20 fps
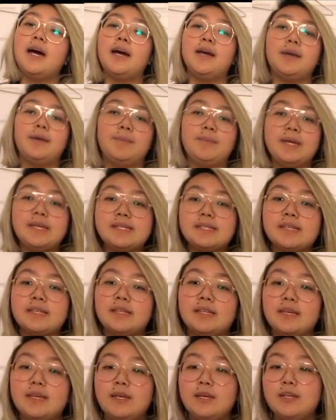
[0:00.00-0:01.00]
I
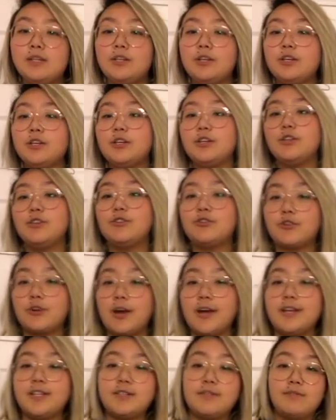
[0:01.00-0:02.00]
basically
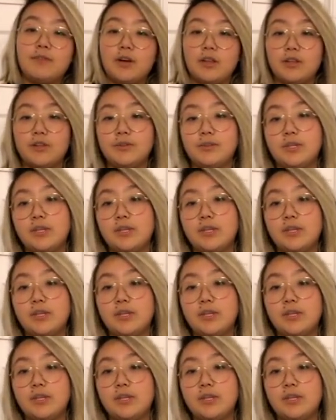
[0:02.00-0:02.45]
tried to follow